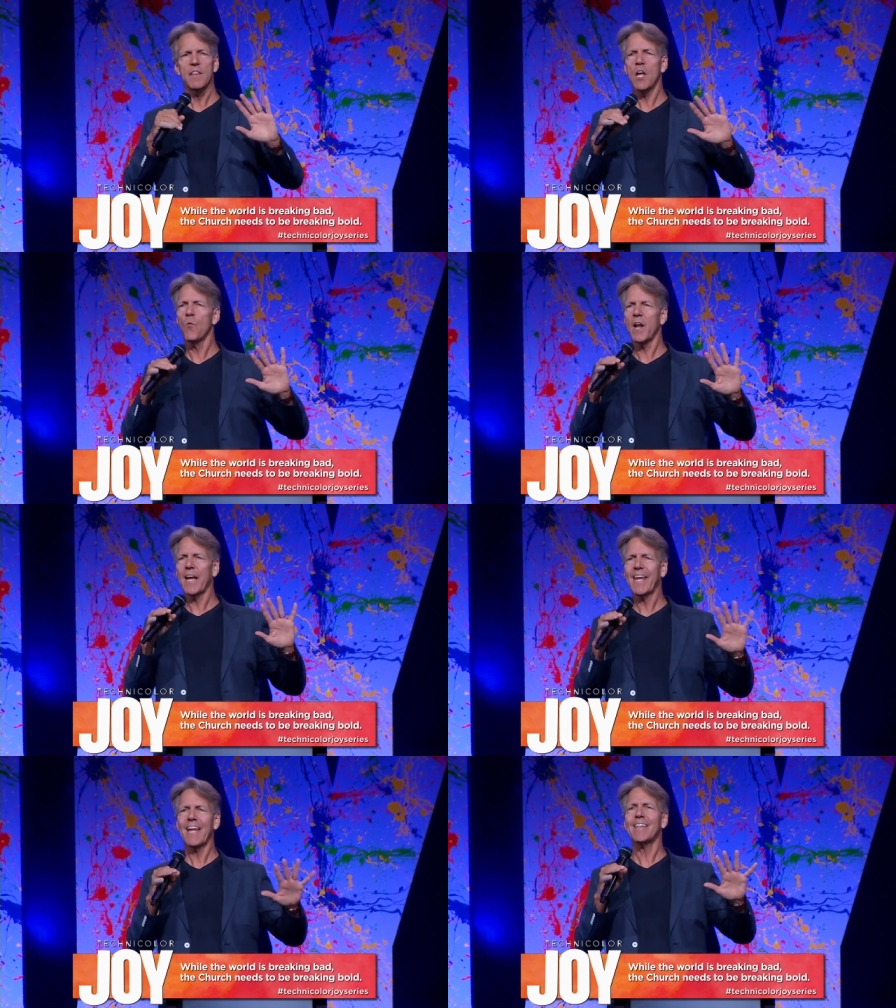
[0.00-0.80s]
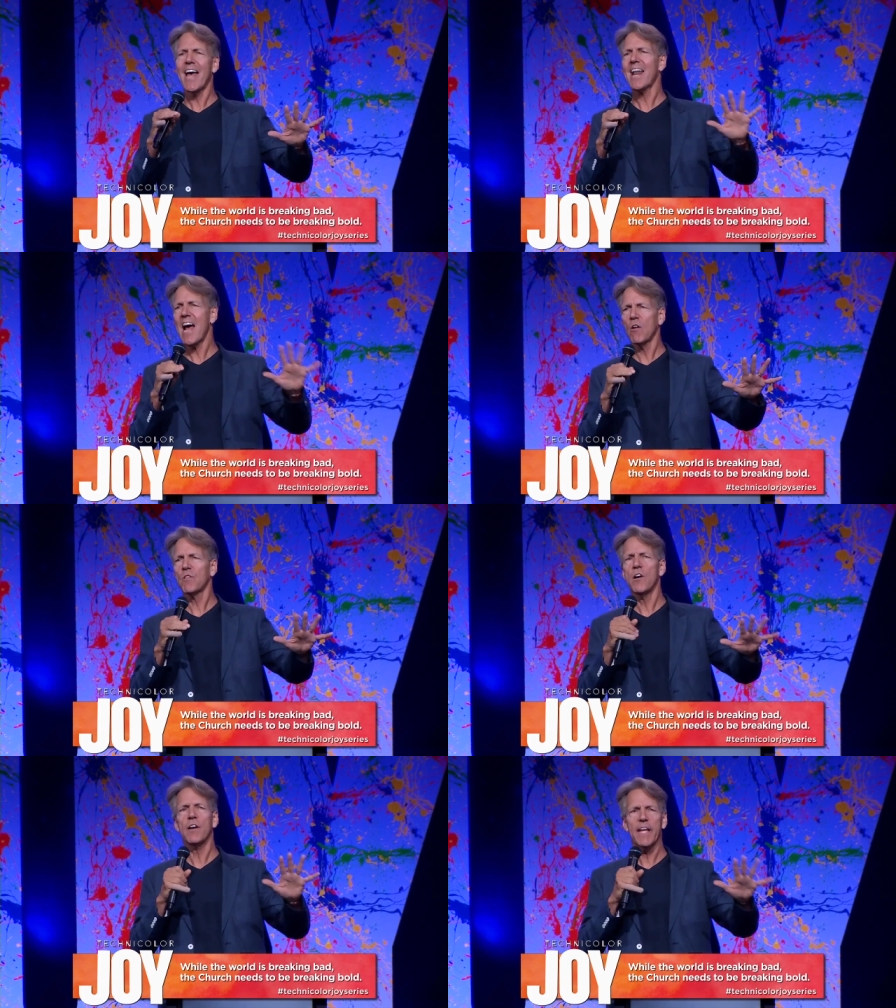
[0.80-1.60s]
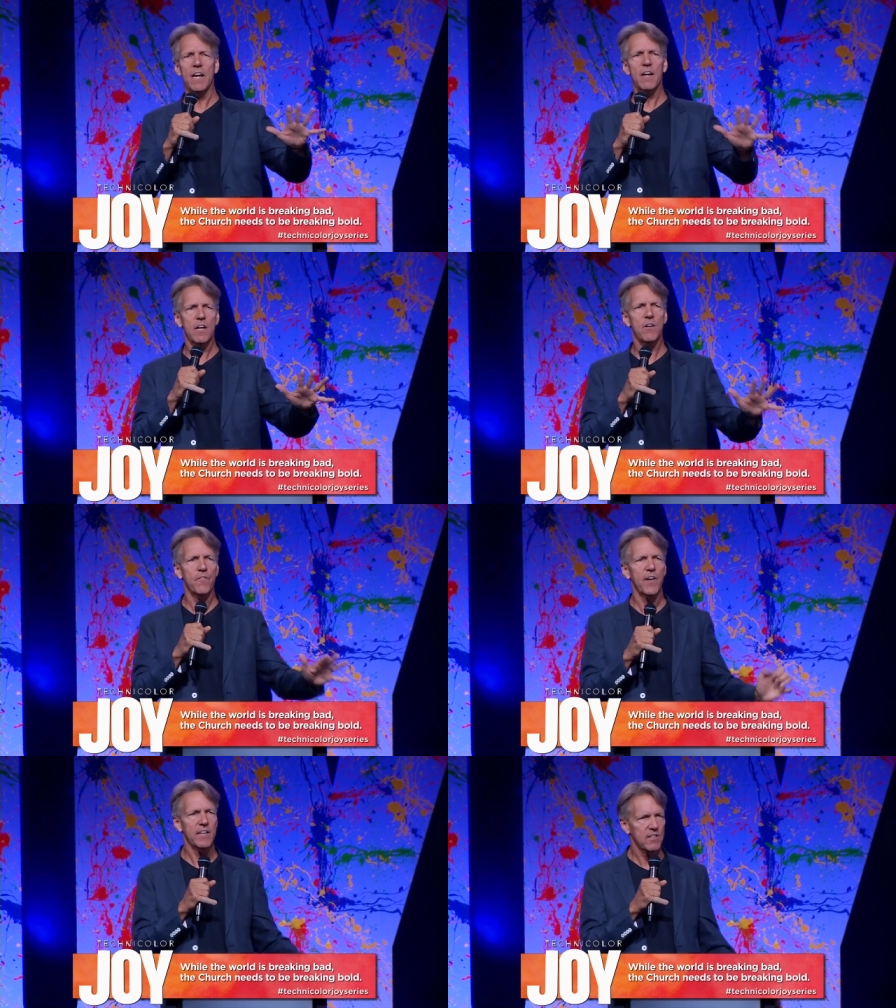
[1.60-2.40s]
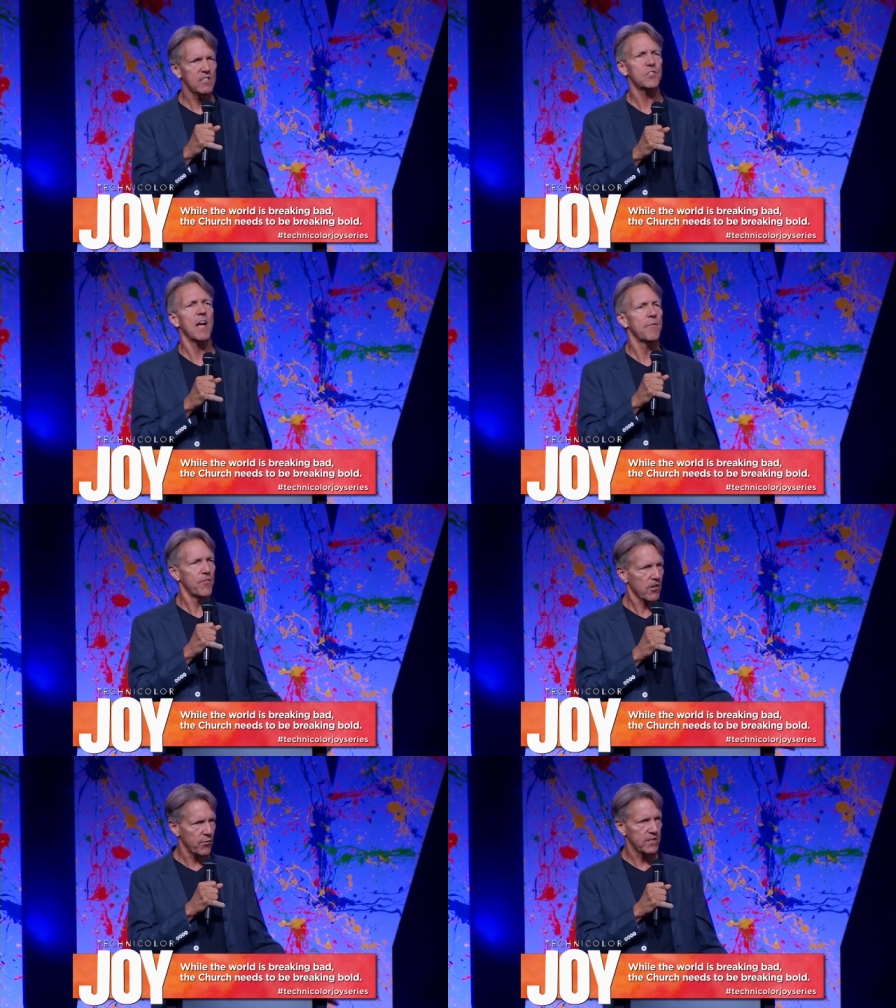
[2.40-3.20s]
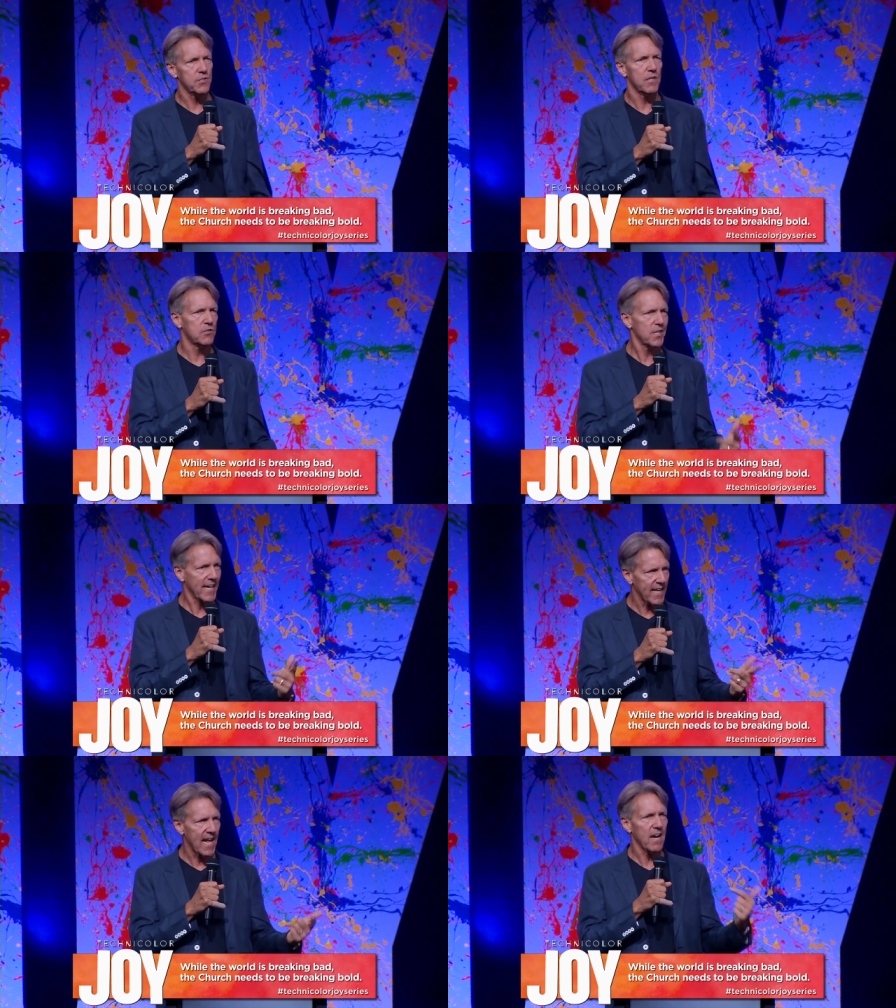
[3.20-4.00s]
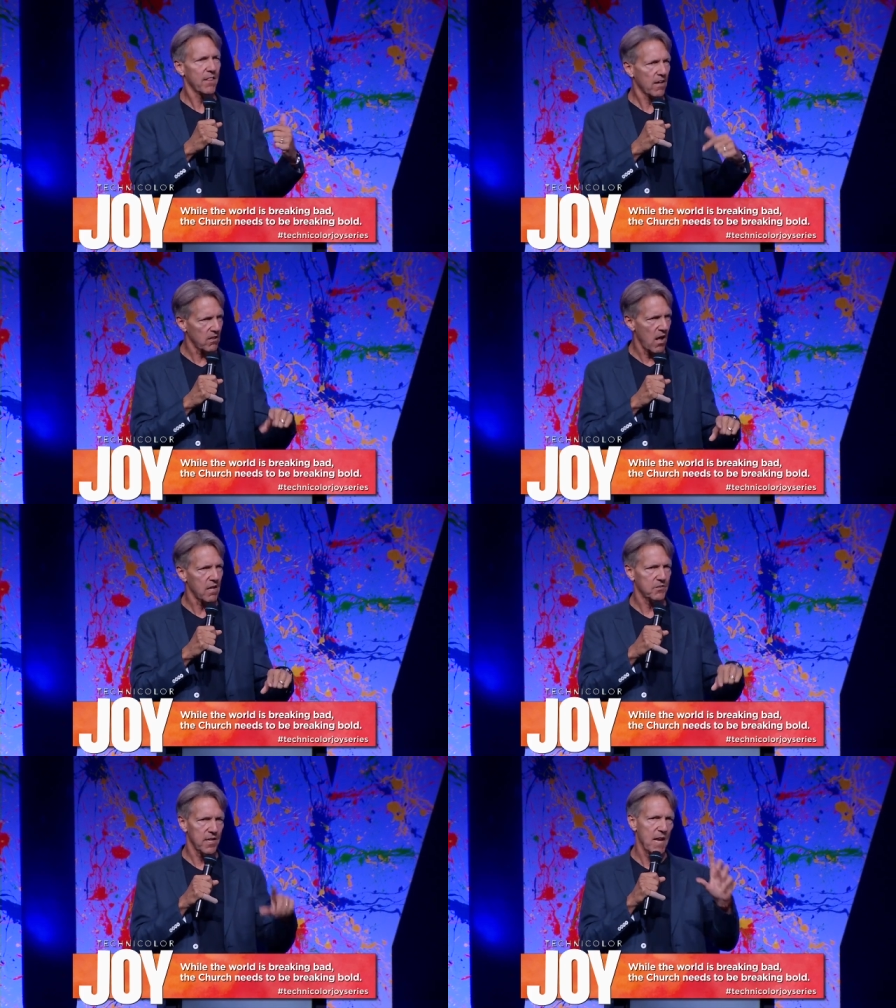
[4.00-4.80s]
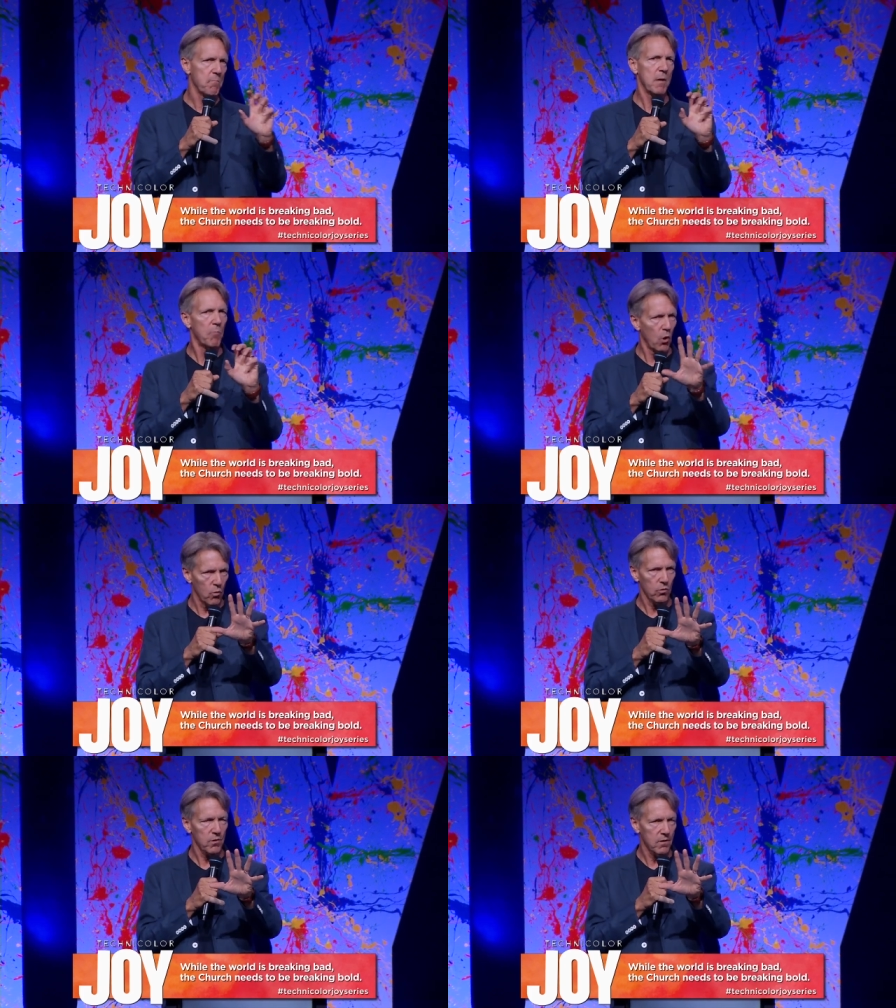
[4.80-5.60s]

They want to get that out there and get it in your face. It's time for Christians to get out of the closet and be bold